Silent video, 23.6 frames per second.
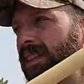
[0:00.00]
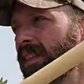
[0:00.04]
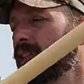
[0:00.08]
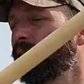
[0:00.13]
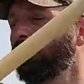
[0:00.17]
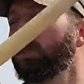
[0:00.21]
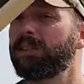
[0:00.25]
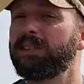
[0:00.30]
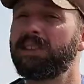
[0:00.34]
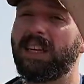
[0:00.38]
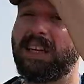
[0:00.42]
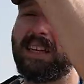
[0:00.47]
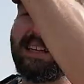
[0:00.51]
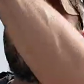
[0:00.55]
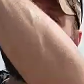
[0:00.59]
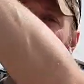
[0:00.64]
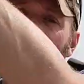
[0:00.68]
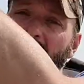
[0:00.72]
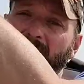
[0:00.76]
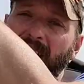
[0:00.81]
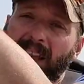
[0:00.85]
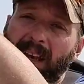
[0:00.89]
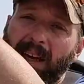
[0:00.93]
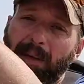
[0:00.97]
So it's not
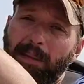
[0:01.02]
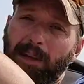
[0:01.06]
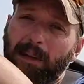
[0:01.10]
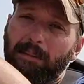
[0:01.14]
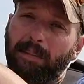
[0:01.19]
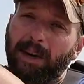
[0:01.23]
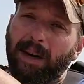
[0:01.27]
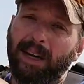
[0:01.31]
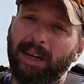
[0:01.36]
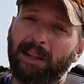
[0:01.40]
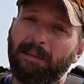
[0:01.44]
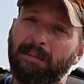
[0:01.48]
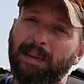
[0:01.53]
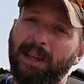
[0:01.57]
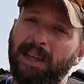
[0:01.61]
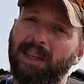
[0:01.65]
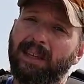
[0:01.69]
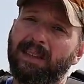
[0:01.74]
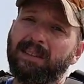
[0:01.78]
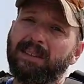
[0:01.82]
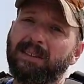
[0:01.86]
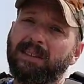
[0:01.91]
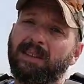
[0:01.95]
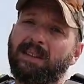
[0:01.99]
uninhabited by any
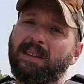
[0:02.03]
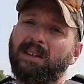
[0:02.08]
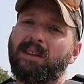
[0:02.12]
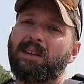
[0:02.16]
means,